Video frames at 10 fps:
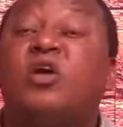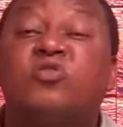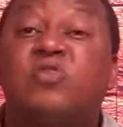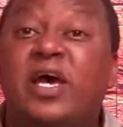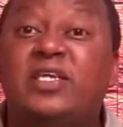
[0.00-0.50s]

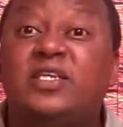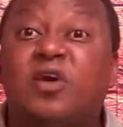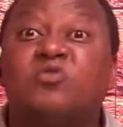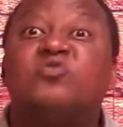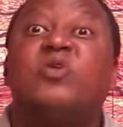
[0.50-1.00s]
Adonijah
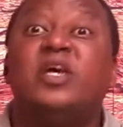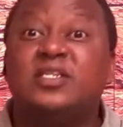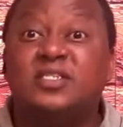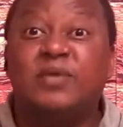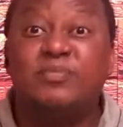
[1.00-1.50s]
also
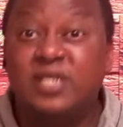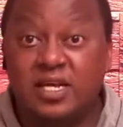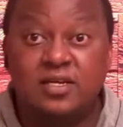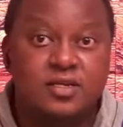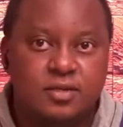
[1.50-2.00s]
ends up dead.